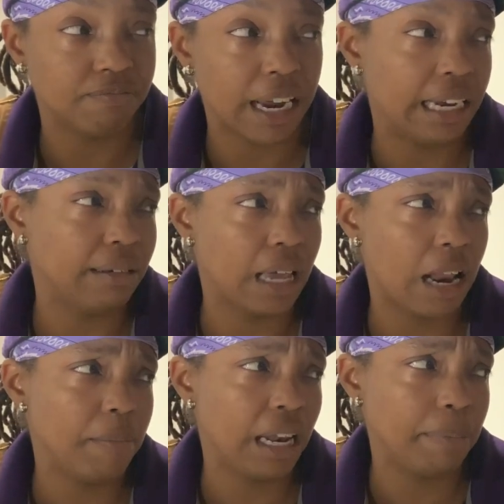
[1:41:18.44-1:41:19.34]
and I
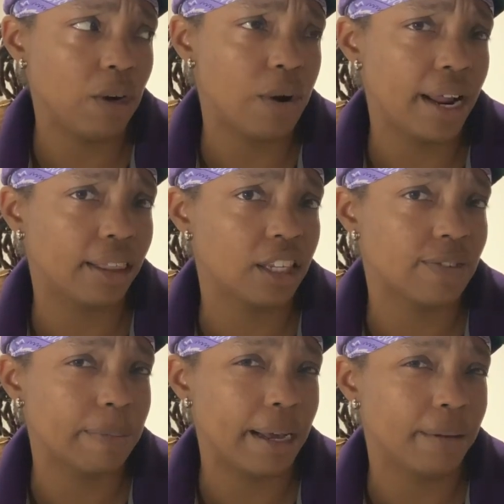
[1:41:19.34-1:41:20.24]
mean, I've been going at this
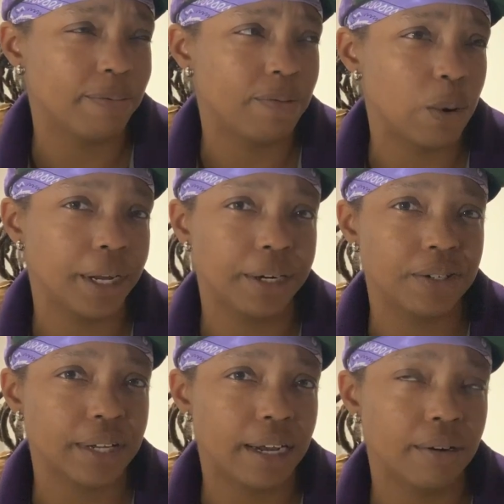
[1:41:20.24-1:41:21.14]
for about 4
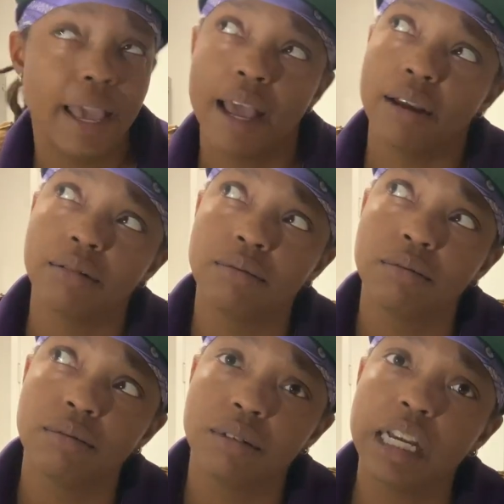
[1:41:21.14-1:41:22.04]
years now. Yeah,
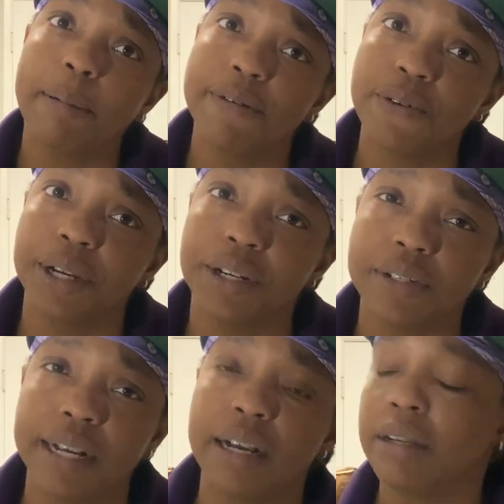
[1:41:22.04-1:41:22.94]
about 4 years
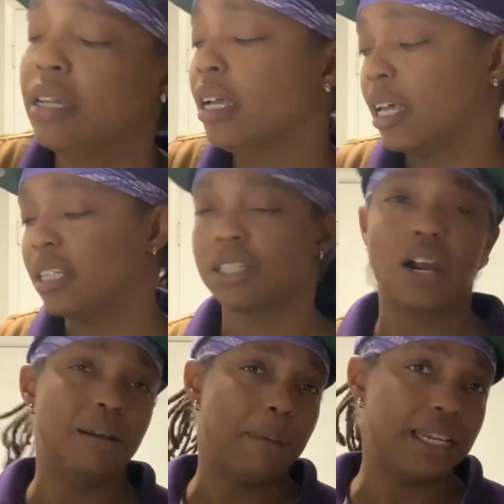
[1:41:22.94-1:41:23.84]
now. Because it
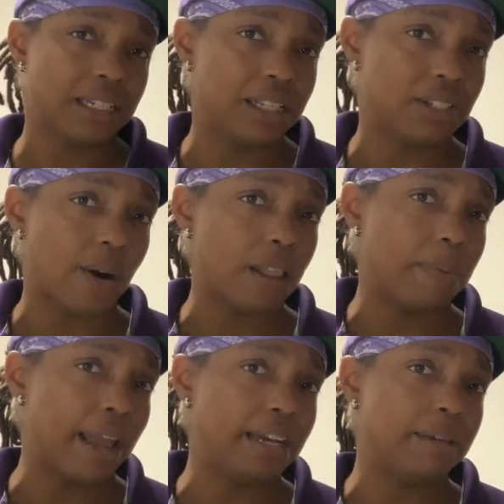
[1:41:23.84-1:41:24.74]
started basically the start of
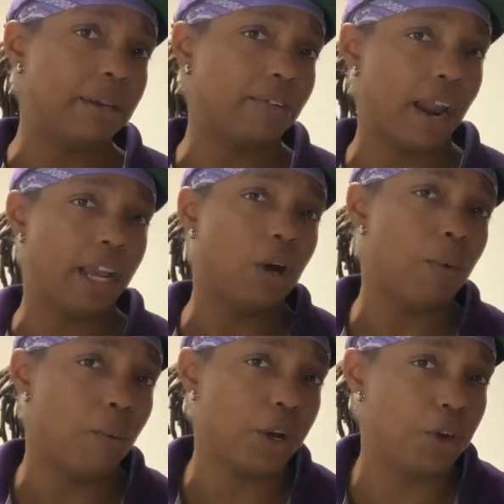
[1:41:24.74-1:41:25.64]
the pandemic, right?
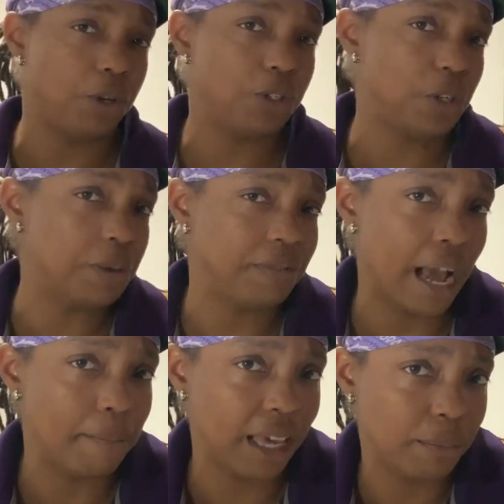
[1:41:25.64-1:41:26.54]
What are you to do if
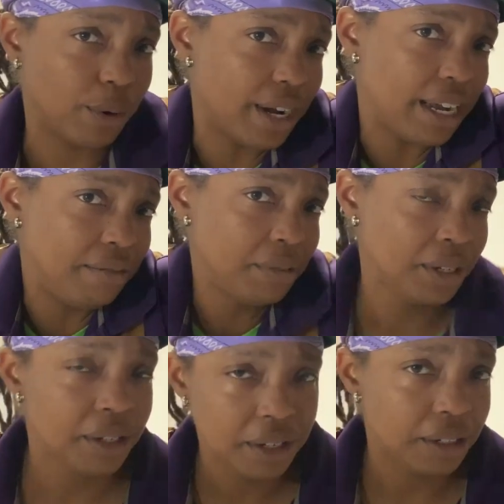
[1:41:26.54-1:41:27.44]
not bake bread?
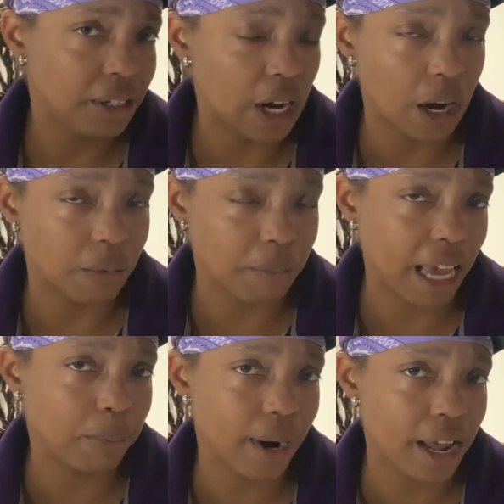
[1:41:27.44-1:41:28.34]

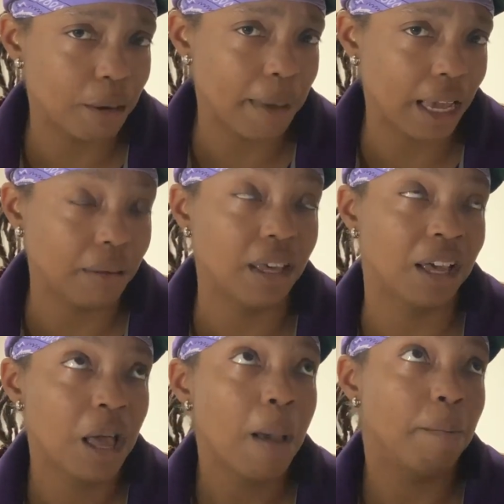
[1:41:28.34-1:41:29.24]
Make bread or make
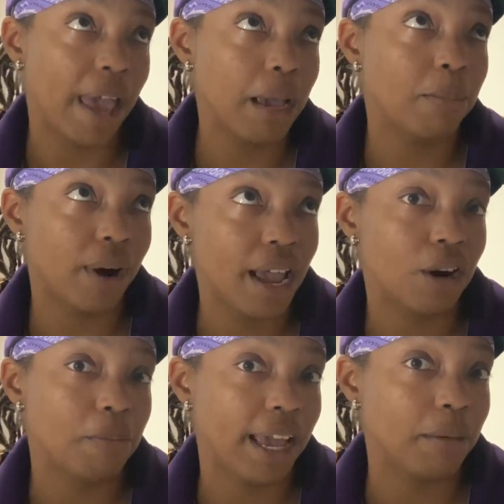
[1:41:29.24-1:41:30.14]
bake bread
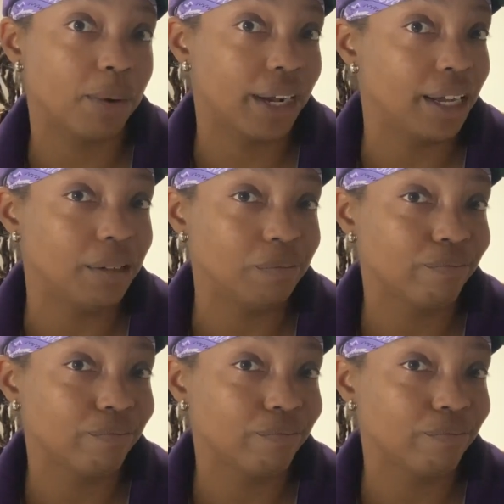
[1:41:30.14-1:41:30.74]
or make bread.